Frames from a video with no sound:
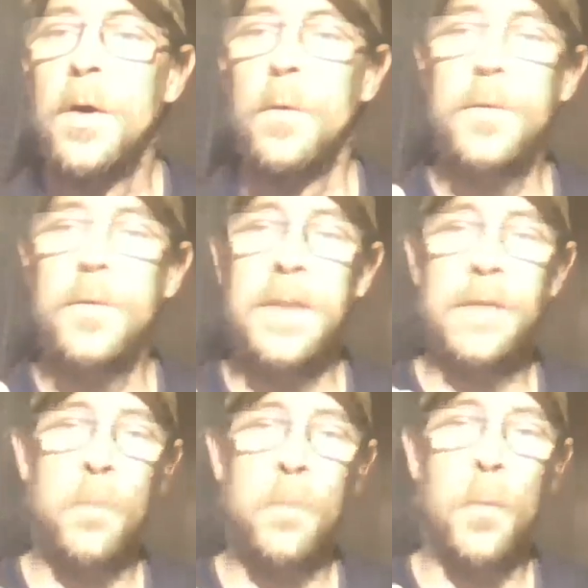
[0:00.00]
Well, see,
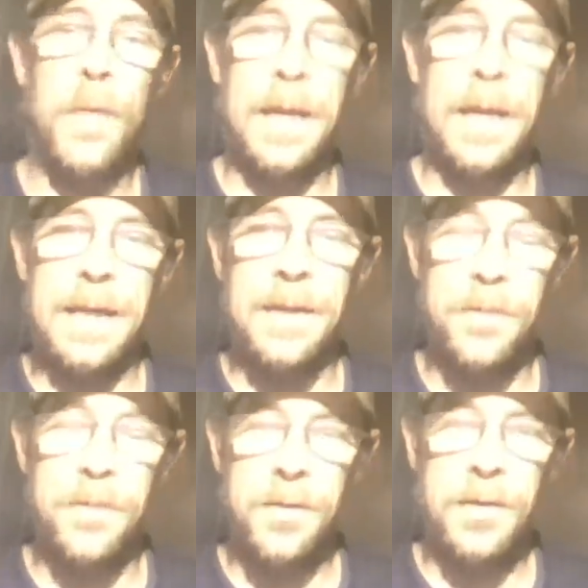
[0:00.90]
that's the whole thing
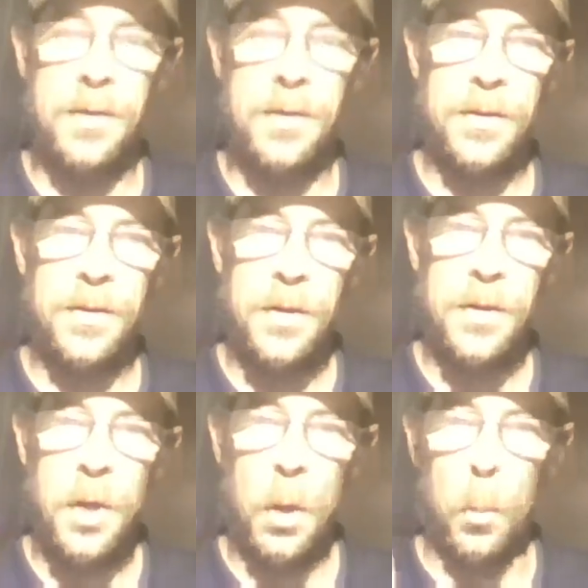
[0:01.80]
is
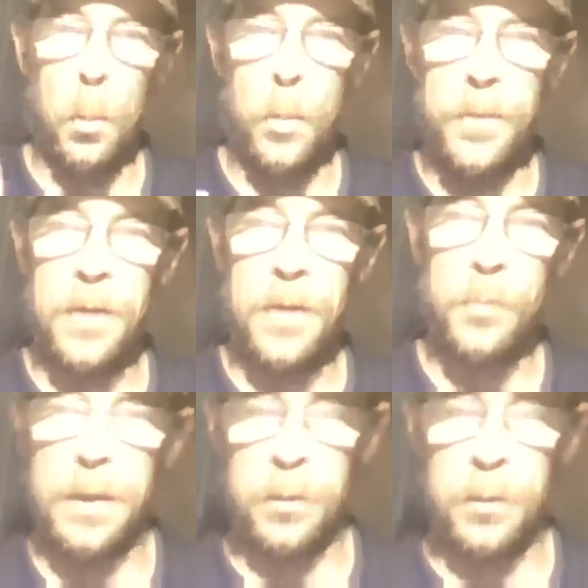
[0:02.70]
with this,
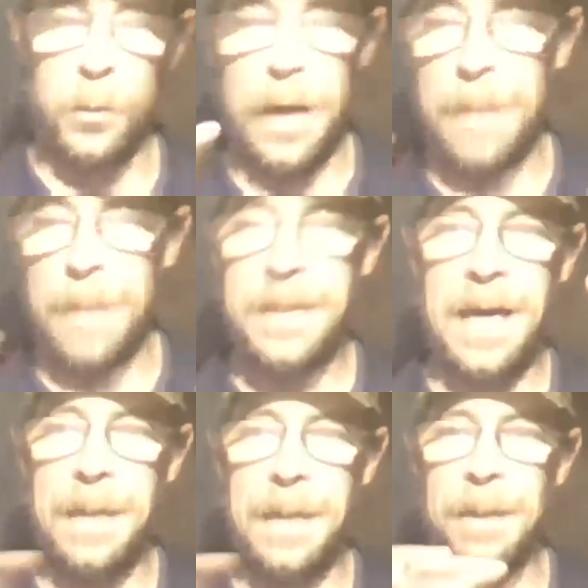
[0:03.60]
like, I'm kind
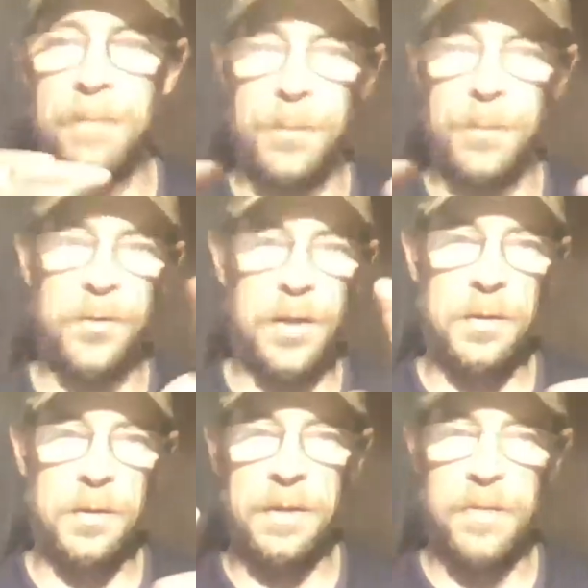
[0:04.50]
of coming out from a
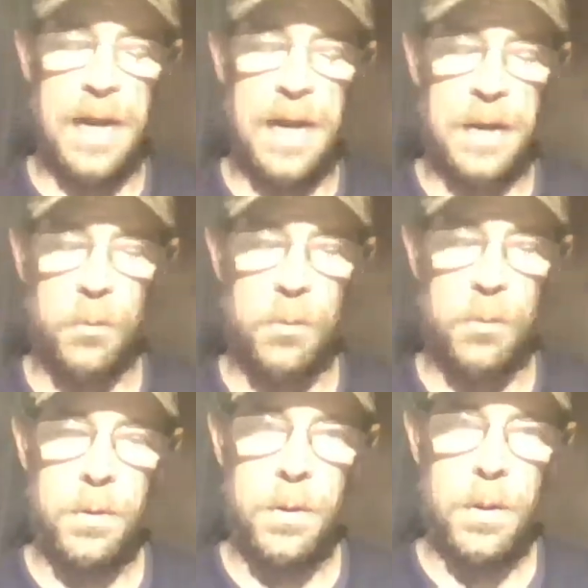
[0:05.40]
slightly different angle.
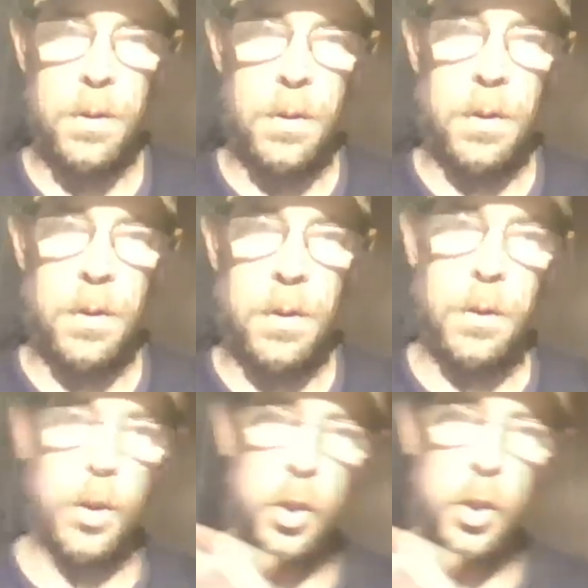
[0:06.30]

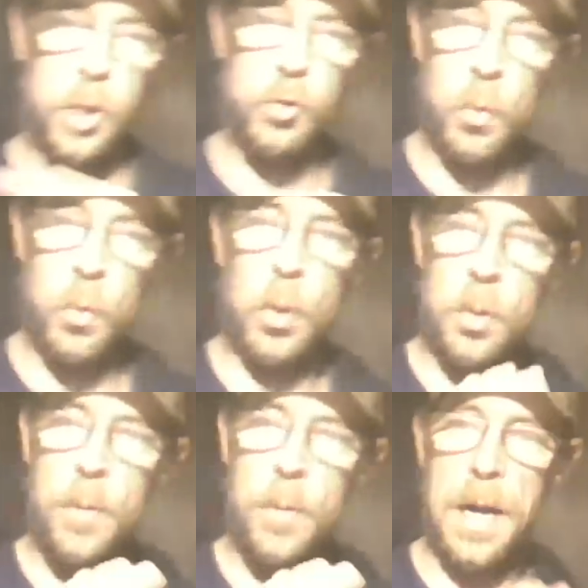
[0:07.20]
You're controlling
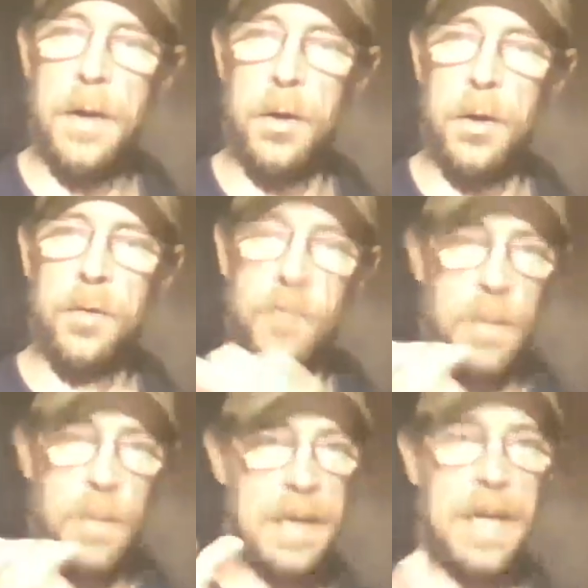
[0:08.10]
your predators
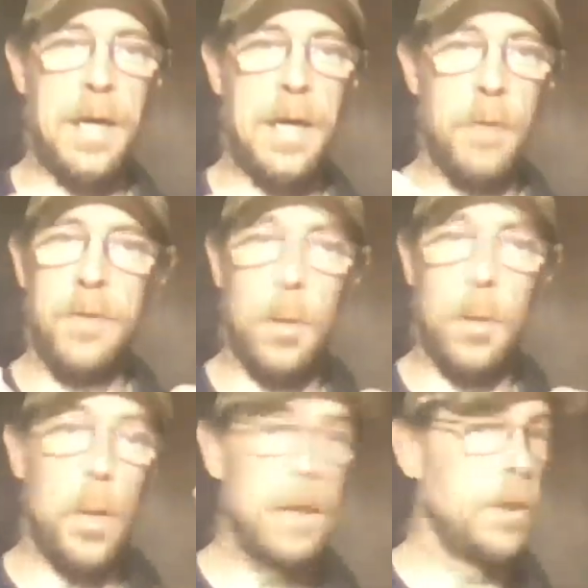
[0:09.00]
from the get go instead of
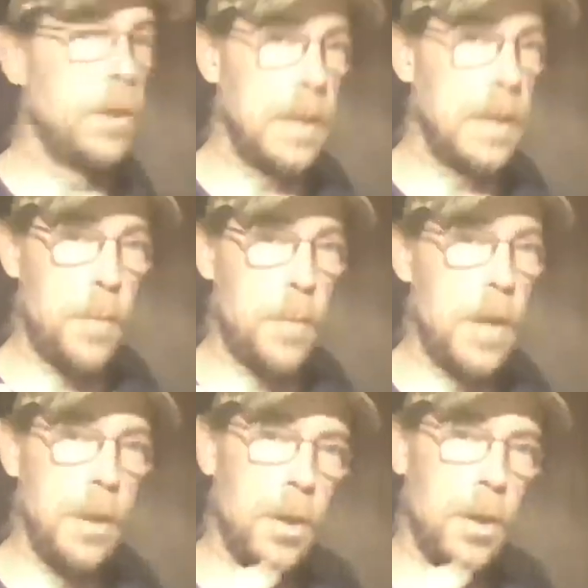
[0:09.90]
waiting until you get a
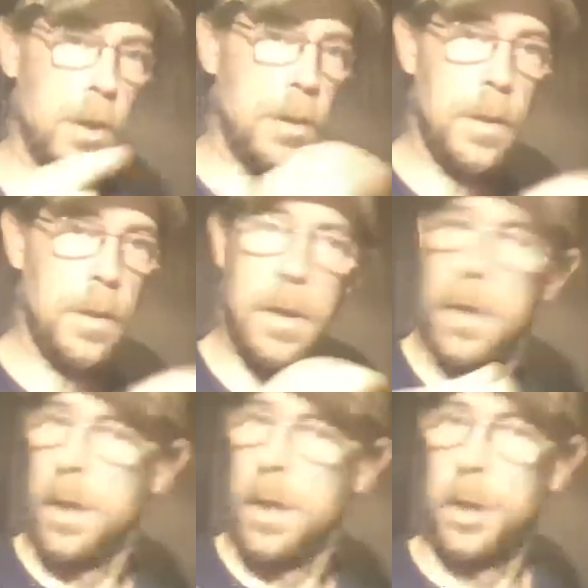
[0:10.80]
predator.
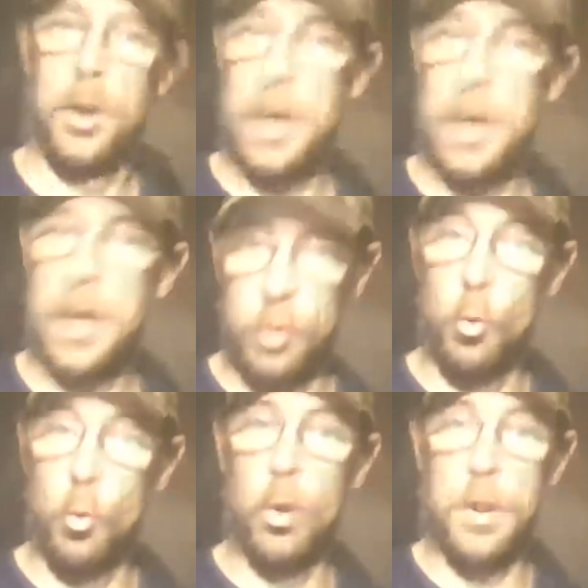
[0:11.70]
You're actually
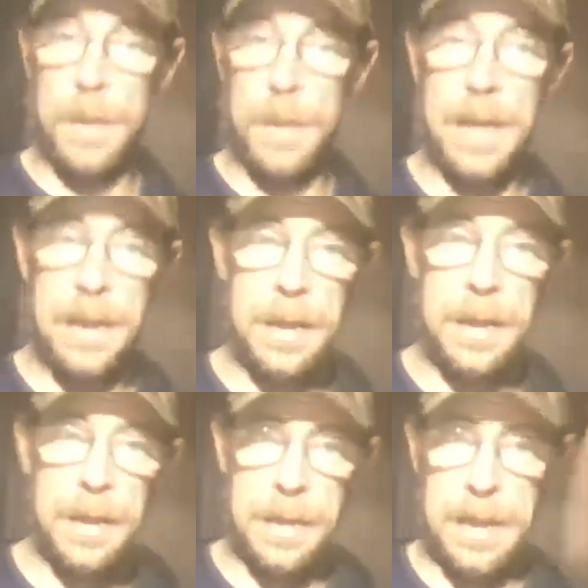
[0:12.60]
luring them in
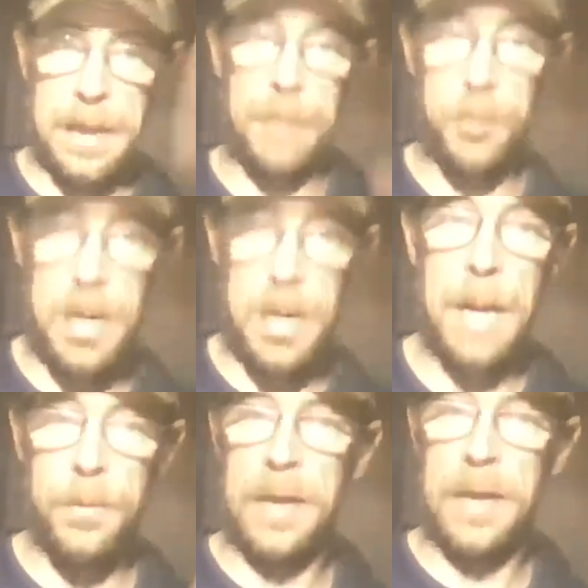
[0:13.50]
to get them
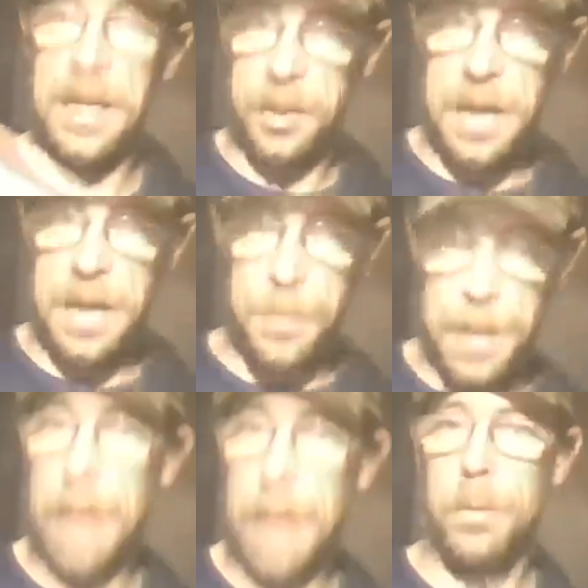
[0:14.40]
trapped to actually keep them
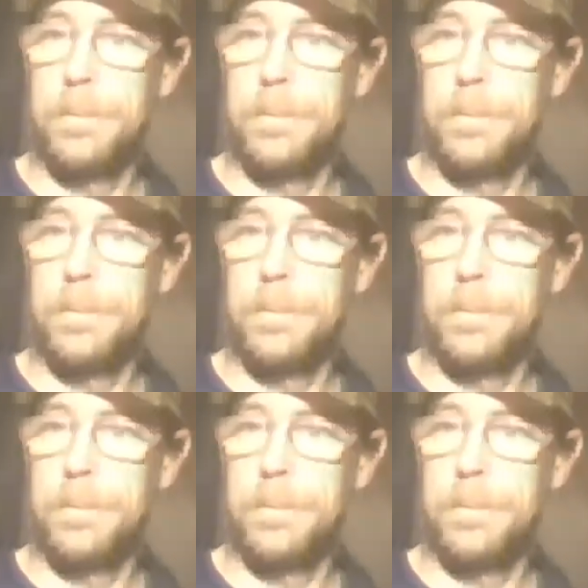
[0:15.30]
out,